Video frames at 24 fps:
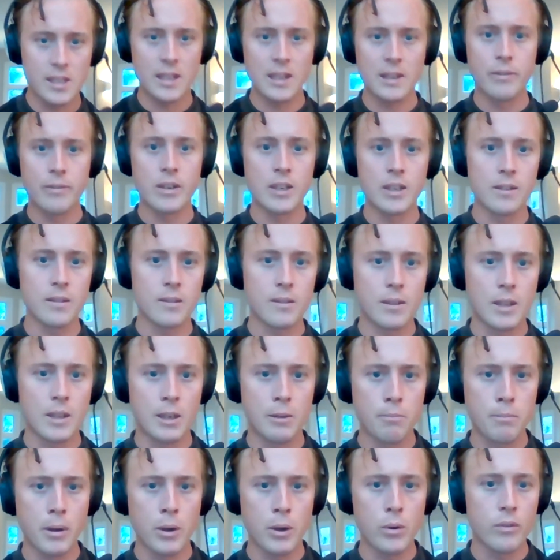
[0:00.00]
that live in, in
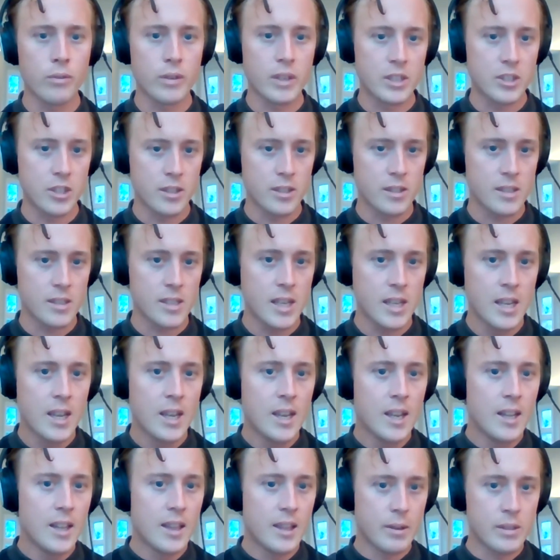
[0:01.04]
polar regions.
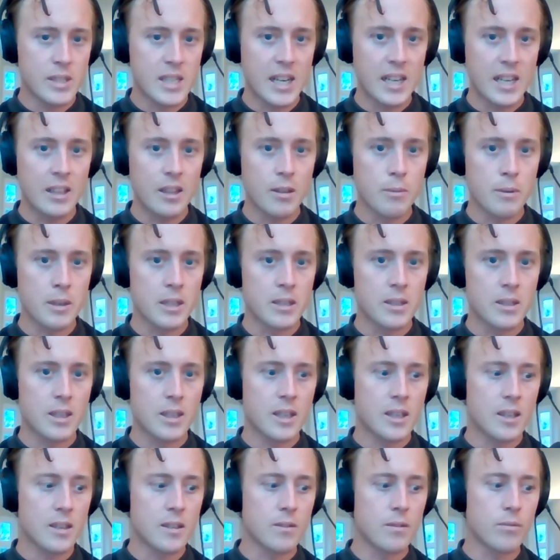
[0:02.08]
They were selling them in,
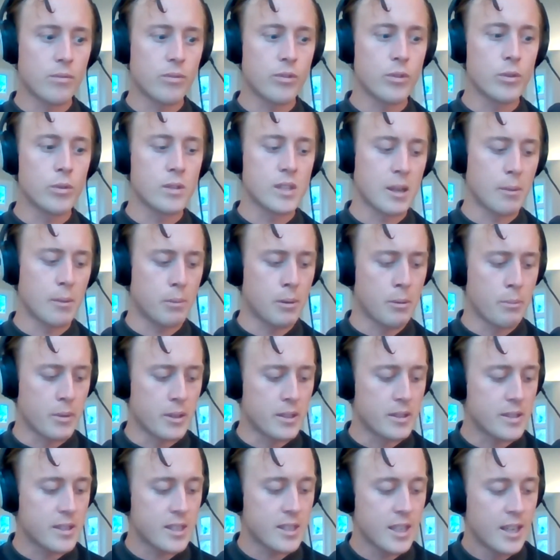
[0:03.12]
in food
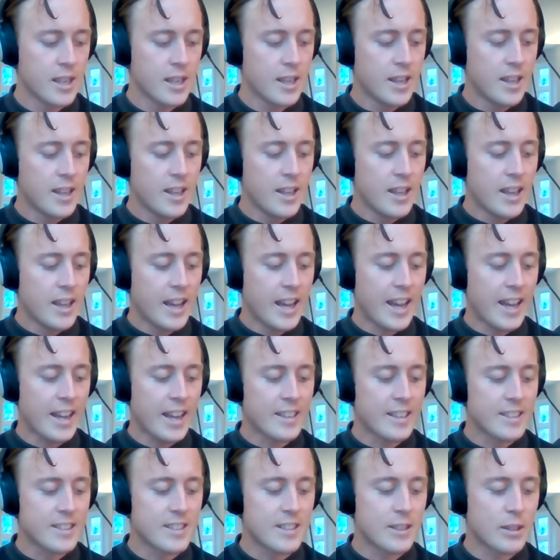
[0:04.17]
supplements.
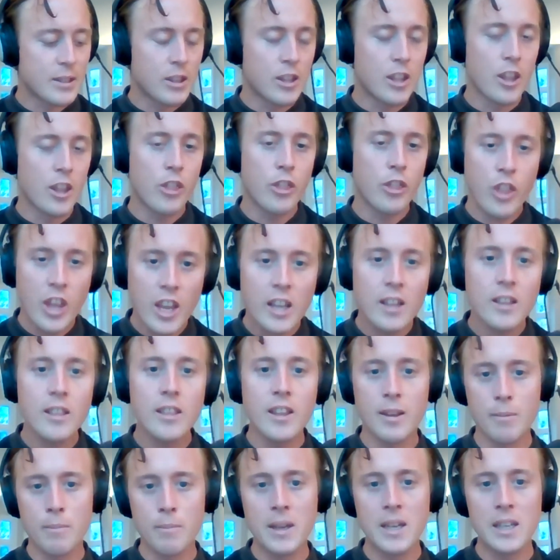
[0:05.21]
And the thing
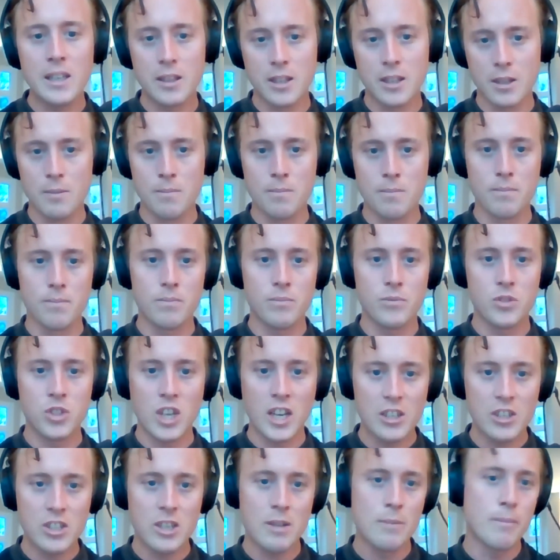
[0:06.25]
that made them
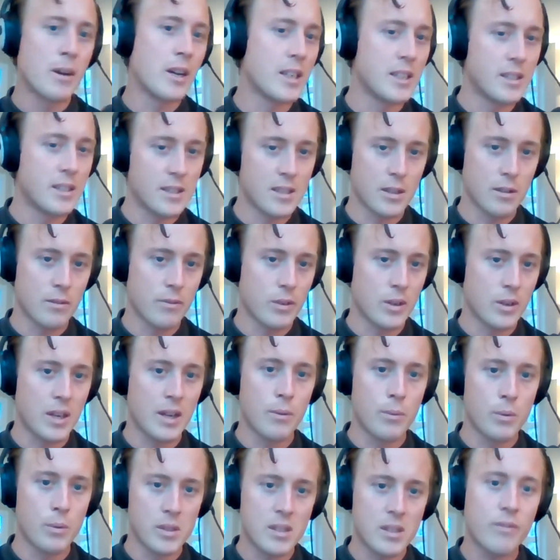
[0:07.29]
change their minds over it
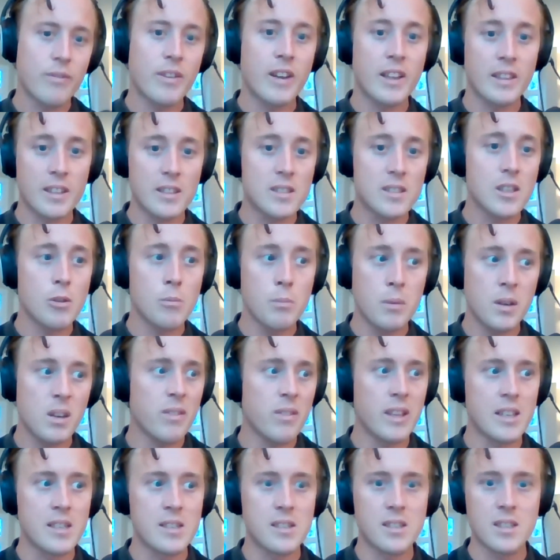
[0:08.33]
was the fact that so many of
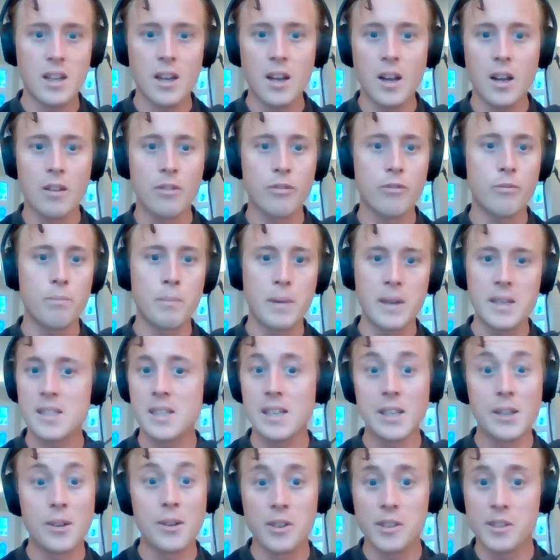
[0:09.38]
their staff
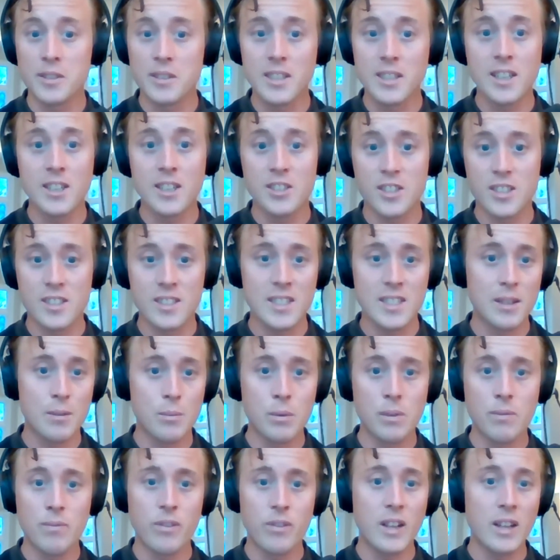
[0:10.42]
basically got in touch and said,
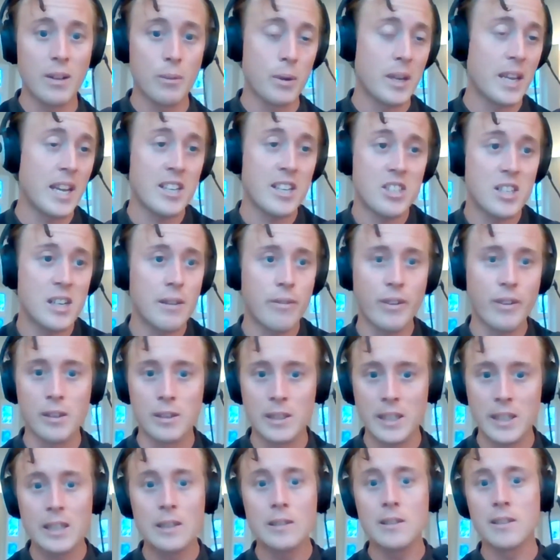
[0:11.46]
"We feel we actually feel
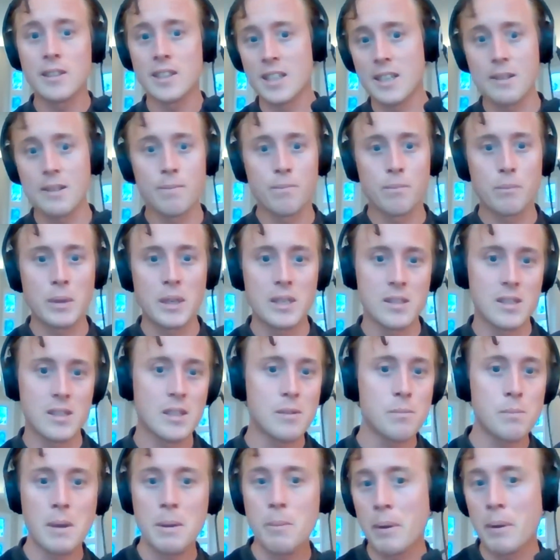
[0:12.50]
guilty because
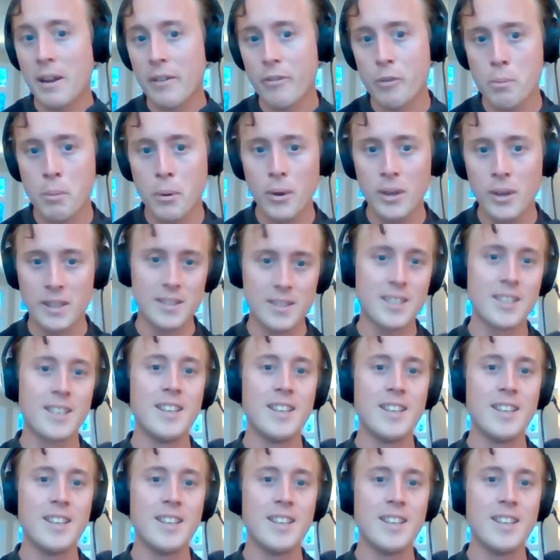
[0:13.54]
these people have a point."